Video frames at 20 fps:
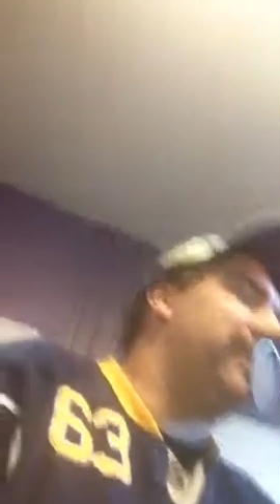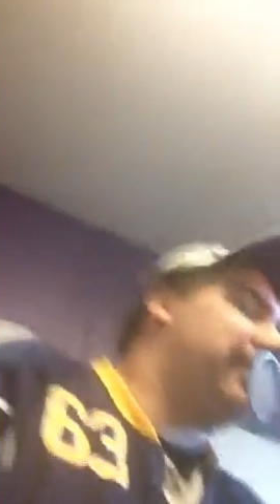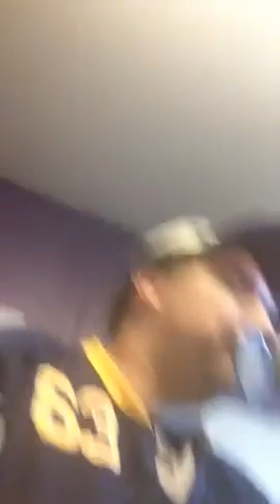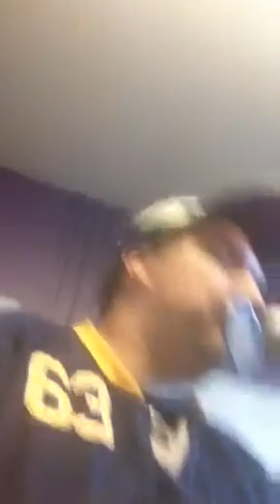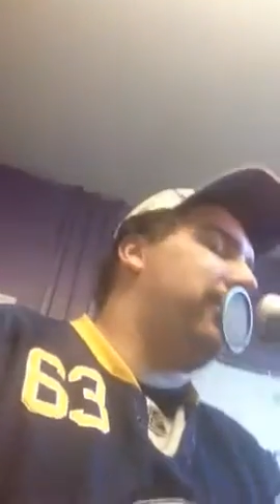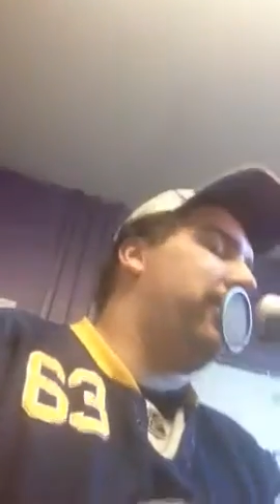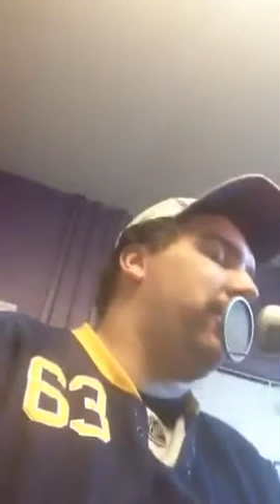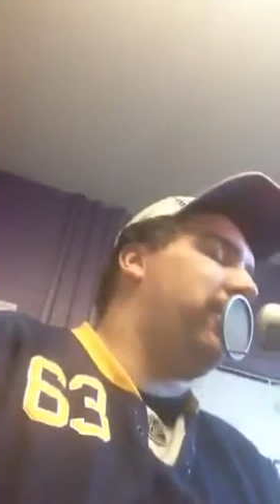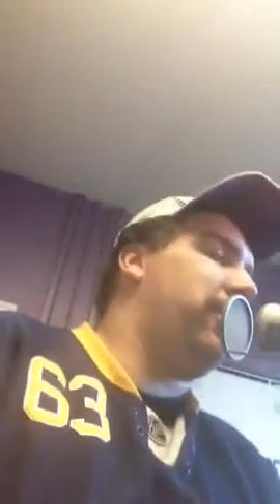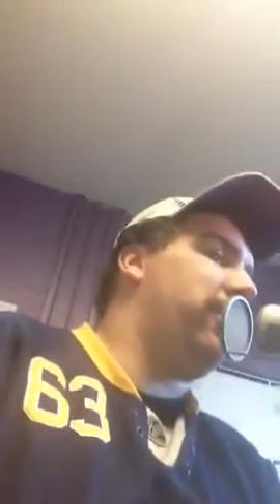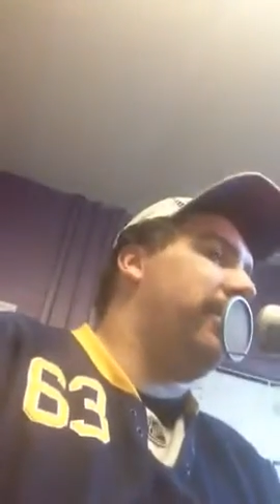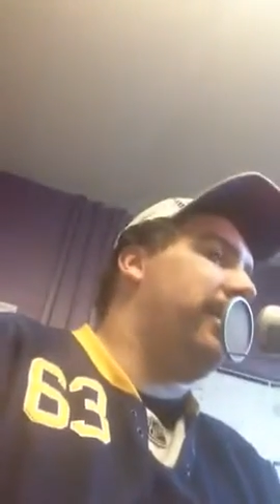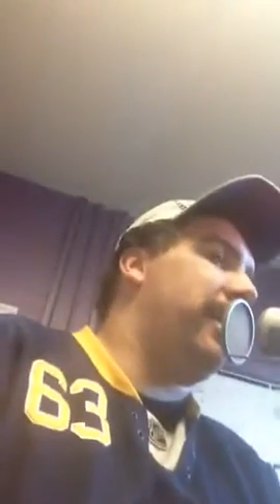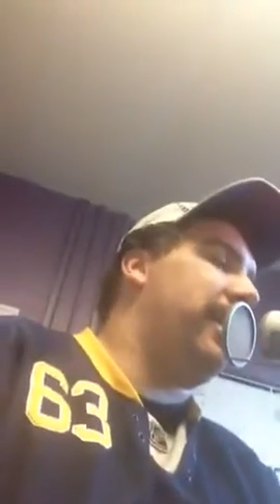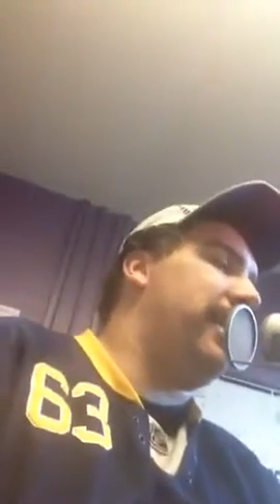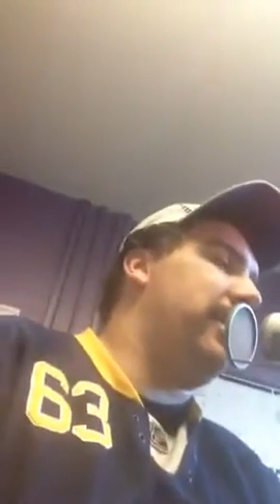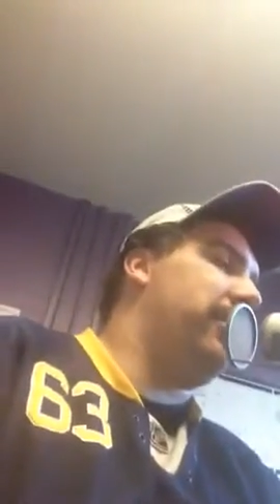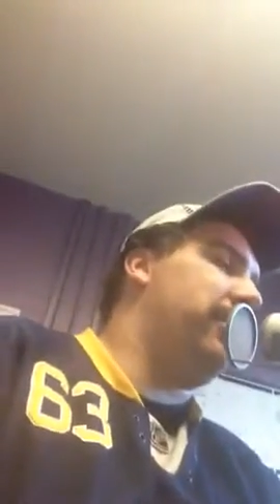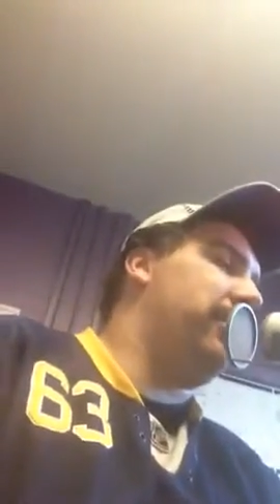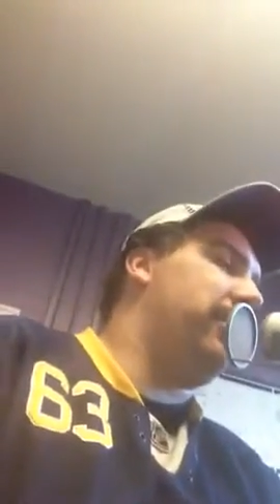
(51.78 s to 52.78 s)
I can be heard
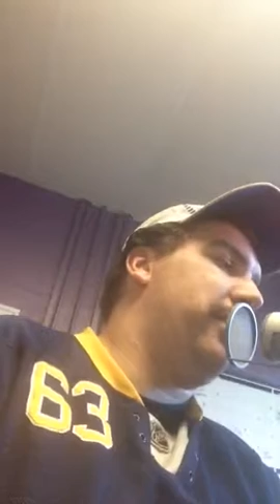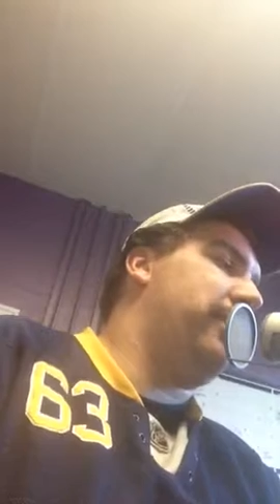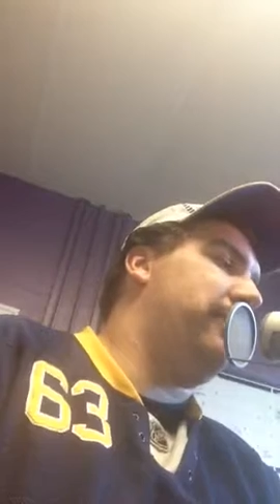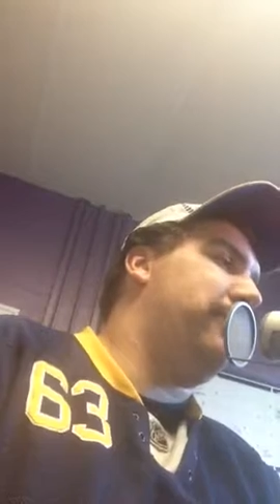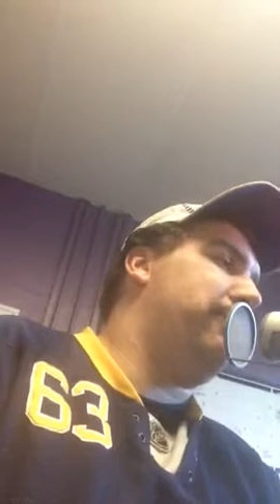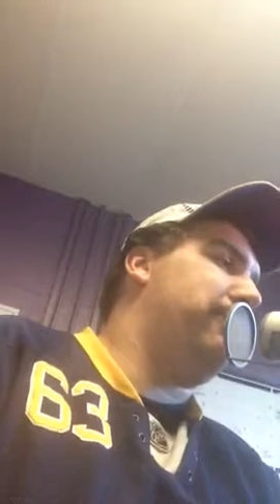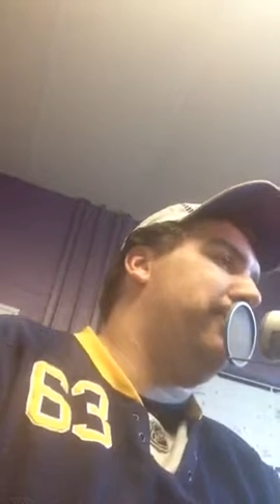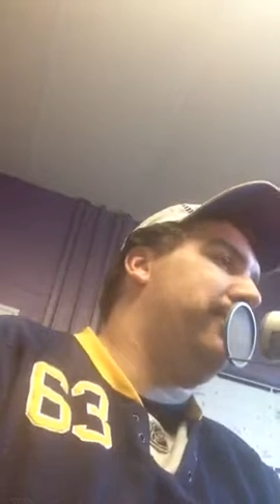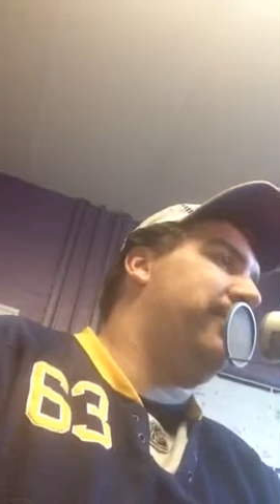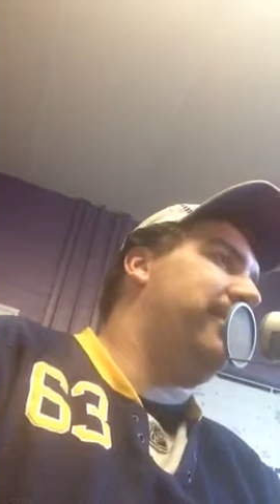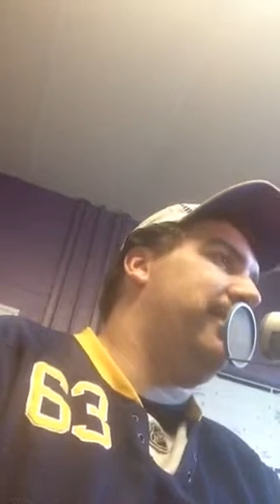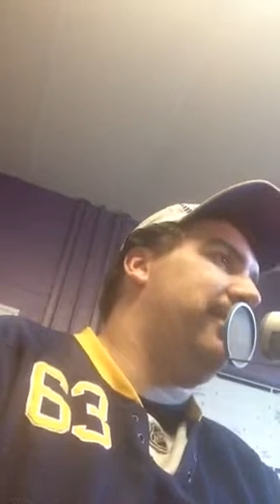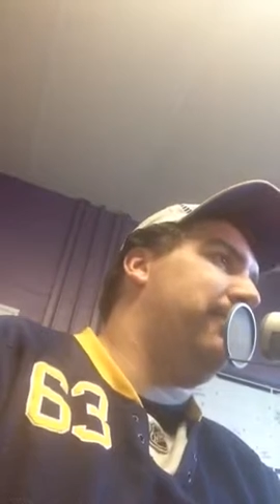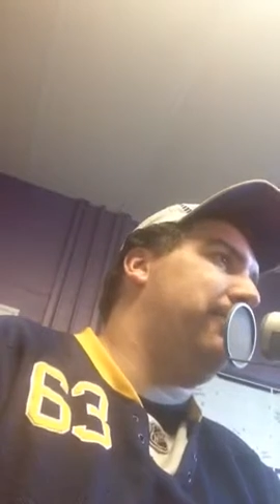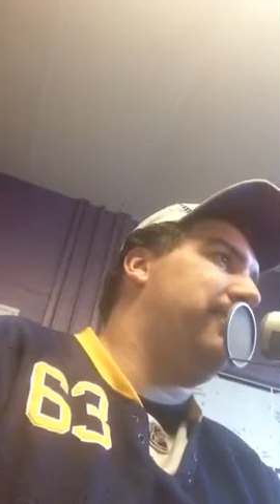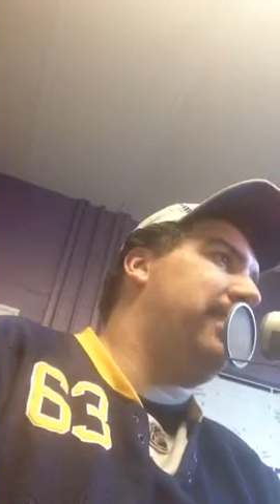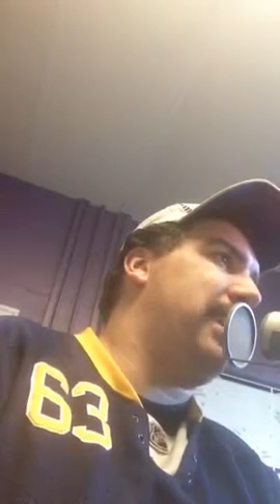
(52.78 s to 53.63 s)
either on City of